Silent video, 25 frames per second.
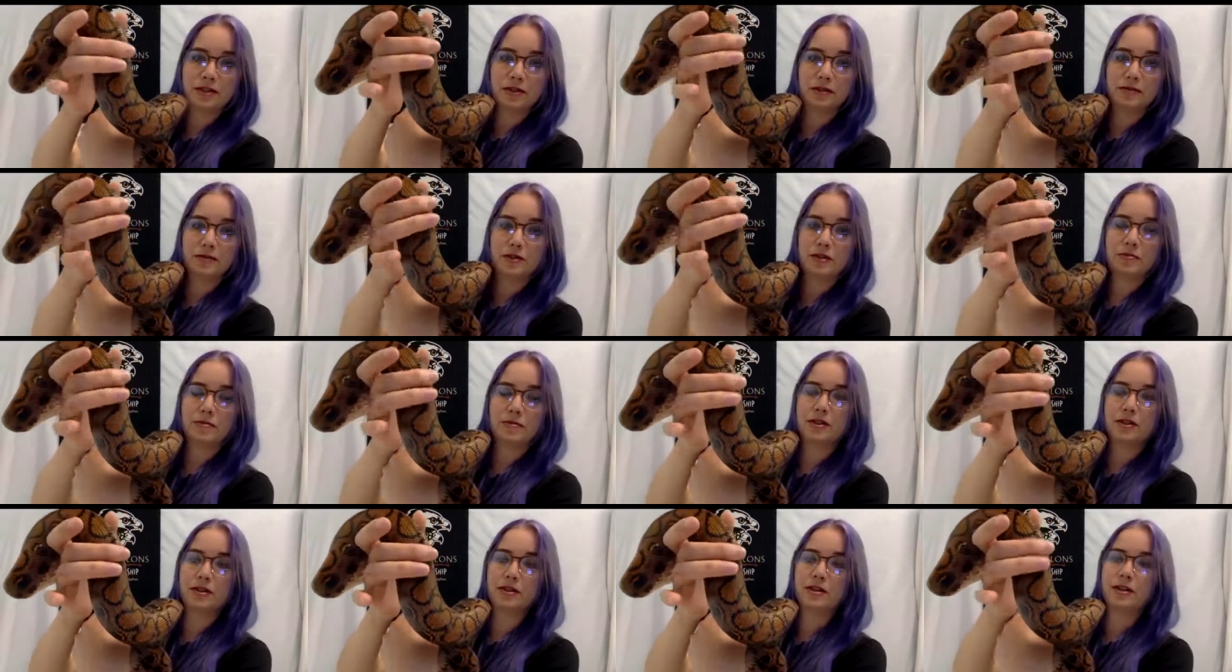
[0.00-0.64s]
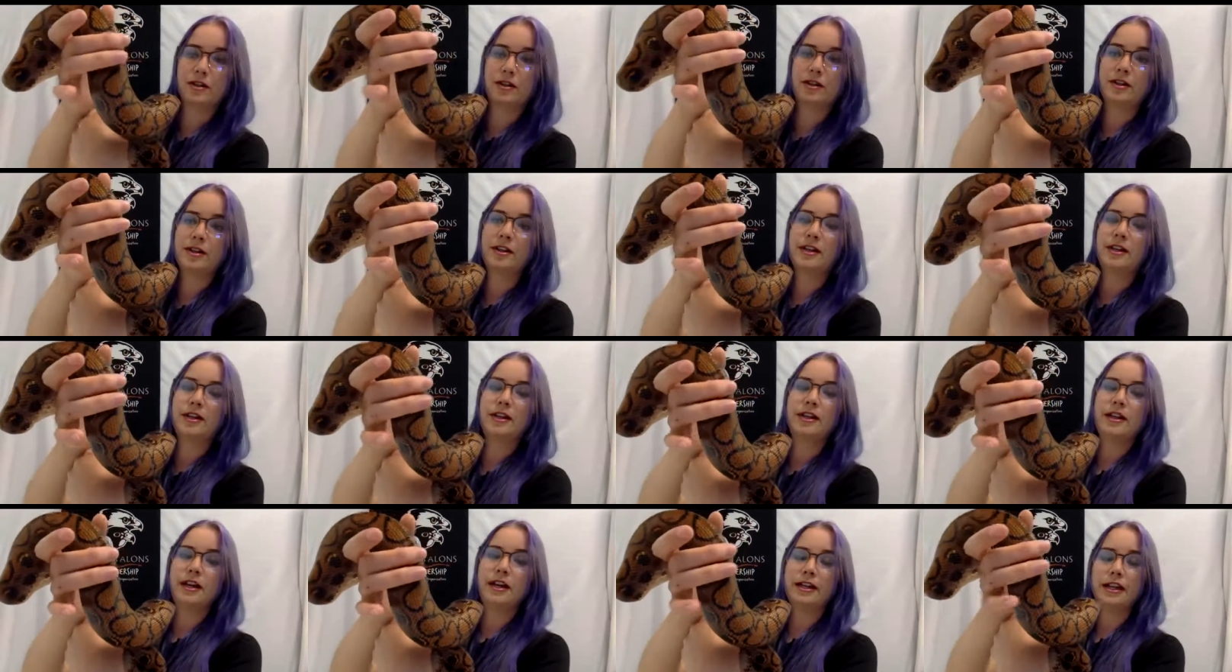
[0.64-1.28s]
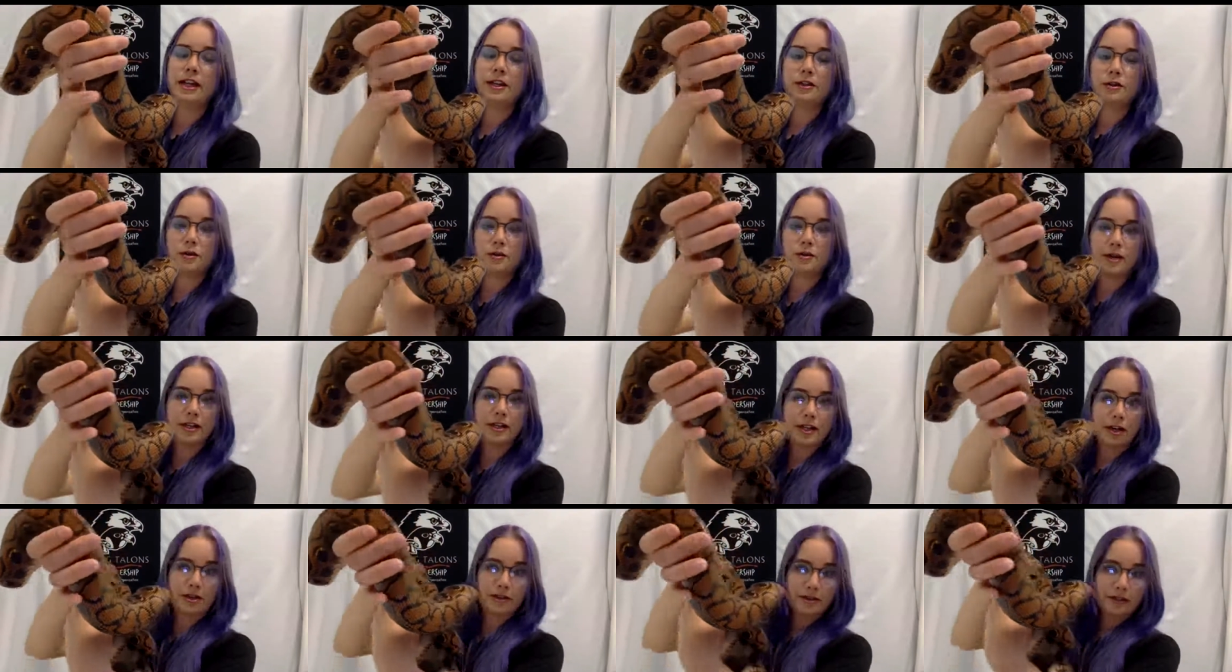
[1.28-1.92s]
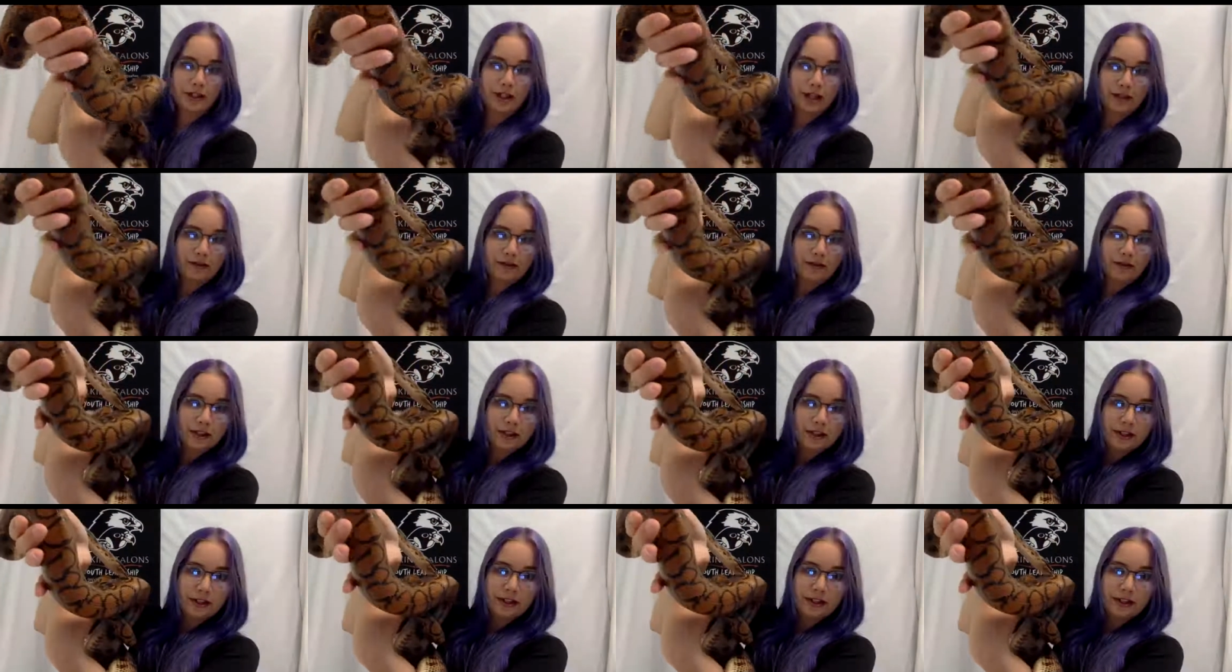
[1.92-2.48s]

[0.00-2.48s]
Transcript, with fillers: So if you put your I can't do it right now as I have,